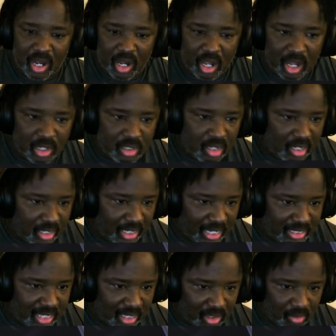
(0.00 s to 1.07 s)
Like
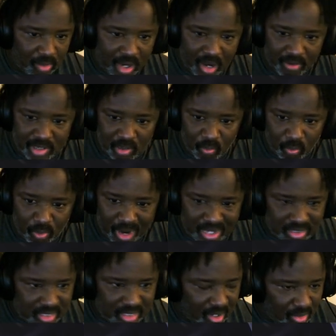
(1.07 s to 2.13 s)
that little area
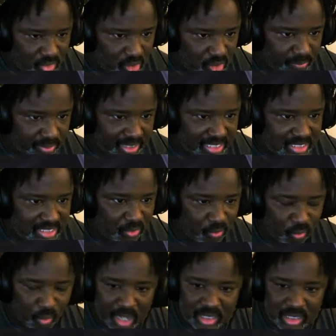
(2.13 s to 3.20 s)
right there, you can place it
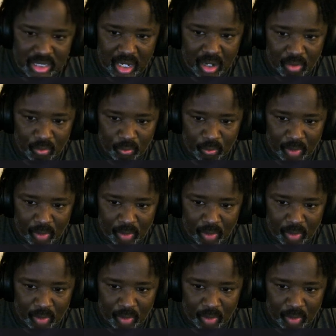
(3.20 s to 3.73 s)
right there,